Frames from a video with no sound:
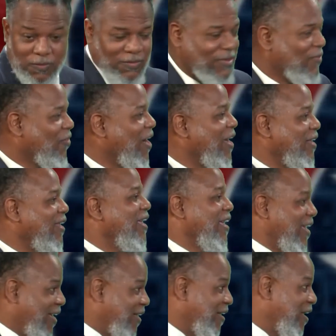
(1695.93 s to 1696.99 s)
right?
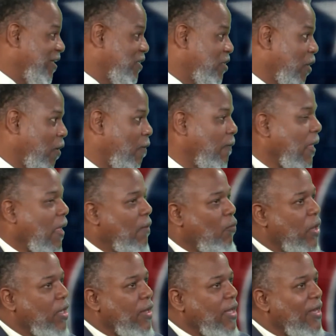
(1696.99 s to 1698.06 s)
And so
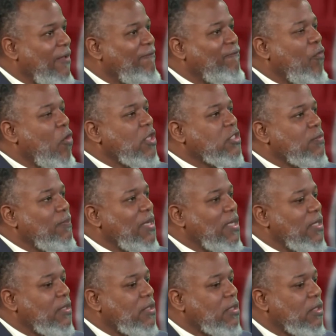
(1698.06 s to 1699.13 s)
it forced me
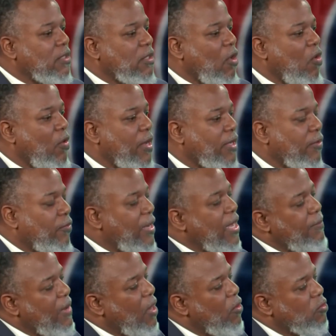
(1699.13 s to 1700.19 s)
to go and create
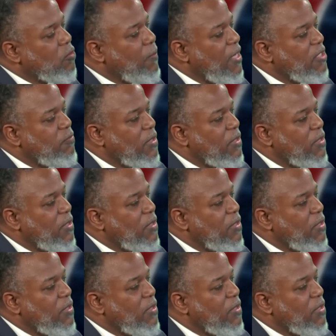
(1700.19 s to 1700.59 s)
my own space,